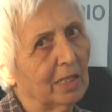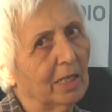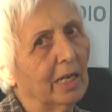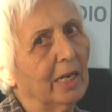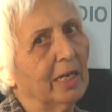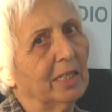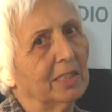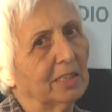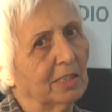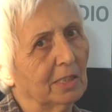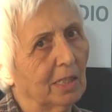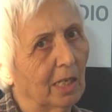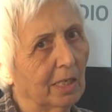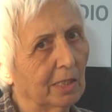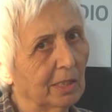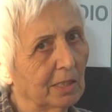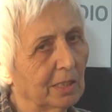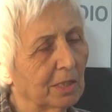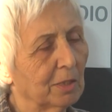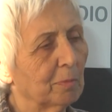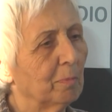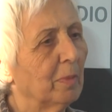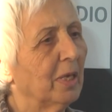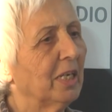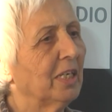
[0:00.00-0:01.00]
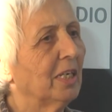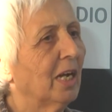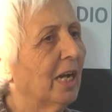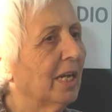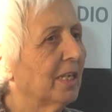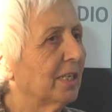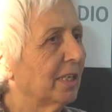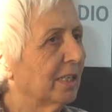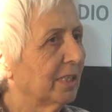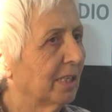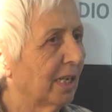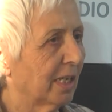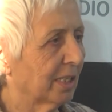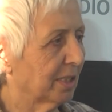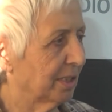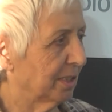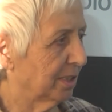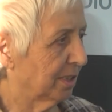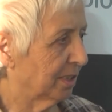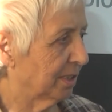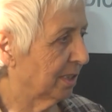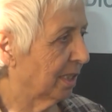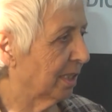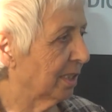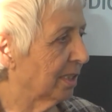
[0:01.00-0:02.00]
by Seda Melikyan, who said
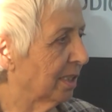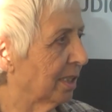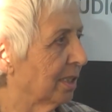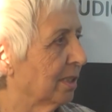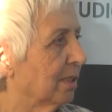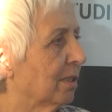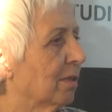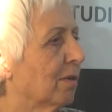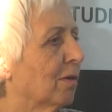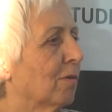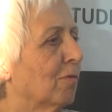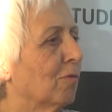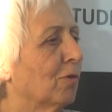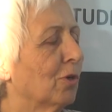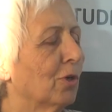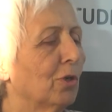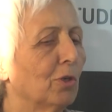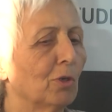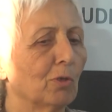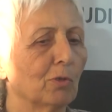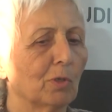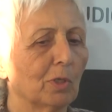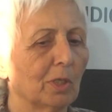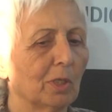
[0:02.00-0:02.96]
that the radio will operate